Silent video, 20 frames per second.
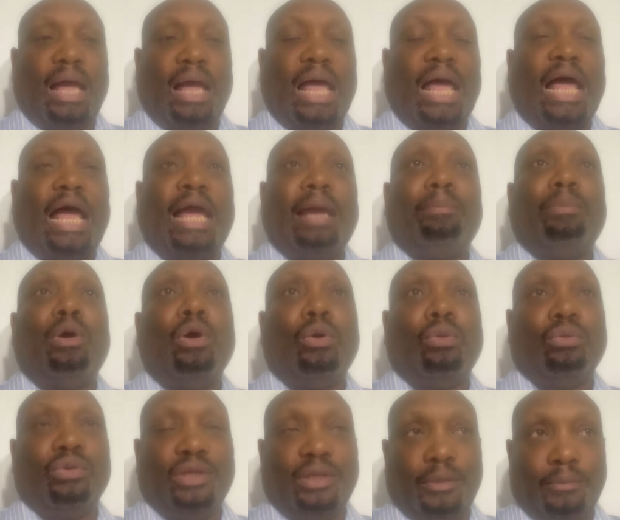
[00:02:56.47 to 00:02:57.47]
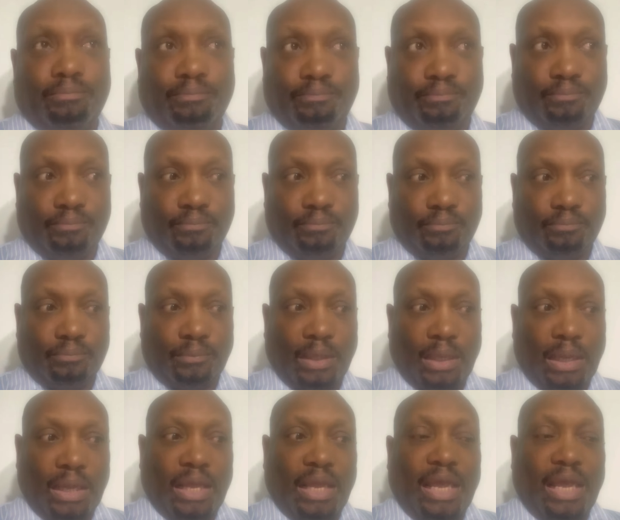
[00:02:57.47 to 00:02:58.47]
I'm holding
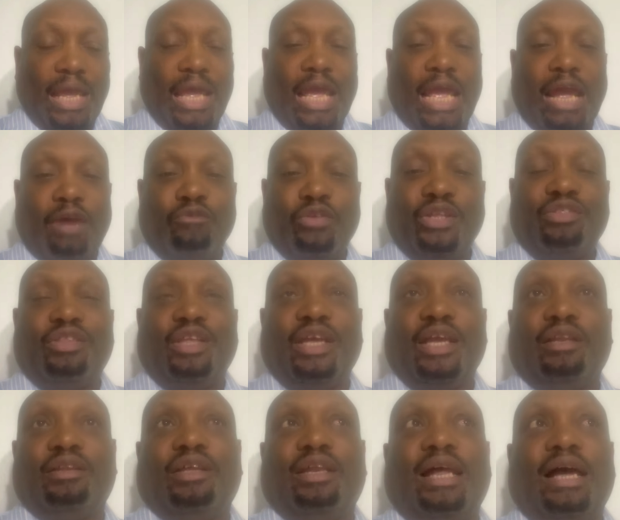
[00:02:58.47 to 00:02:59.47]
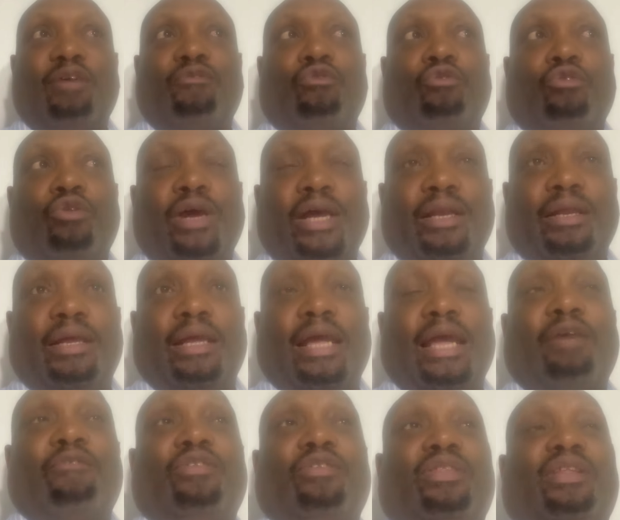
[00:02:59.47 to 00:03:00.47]
everything that I've read,
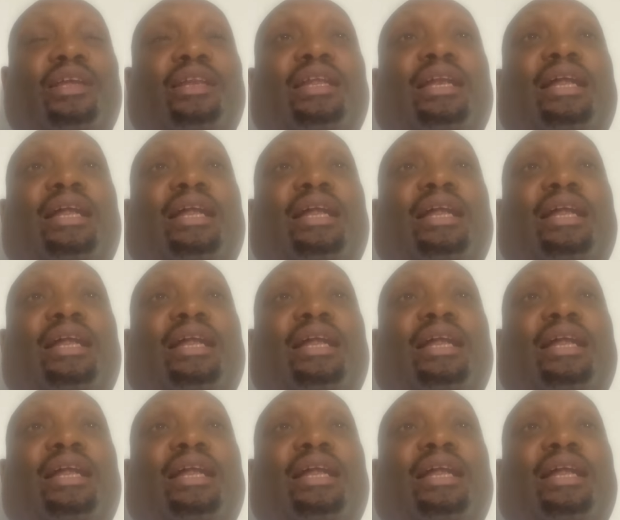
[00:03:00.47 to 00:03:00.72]
everything that